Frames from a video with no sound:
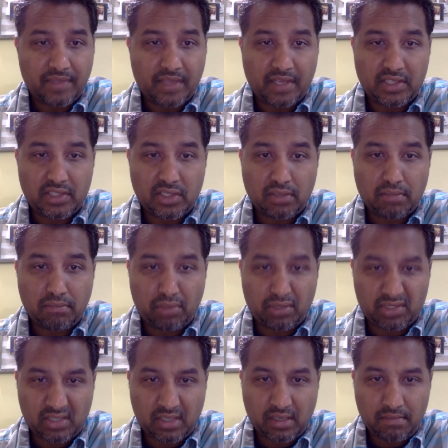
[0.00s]
And he took
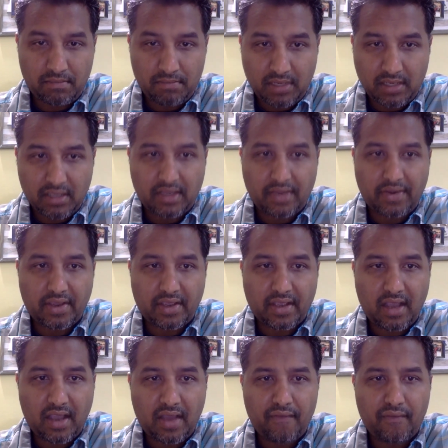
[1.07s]
butter and milk and a
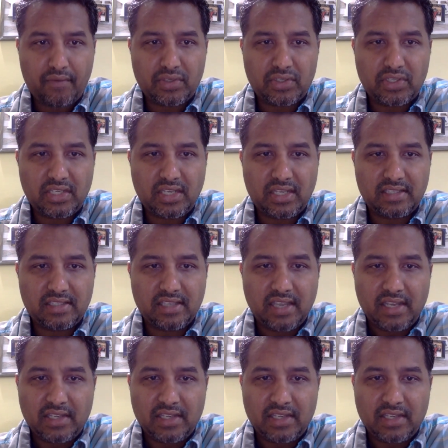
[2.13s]
calf which he had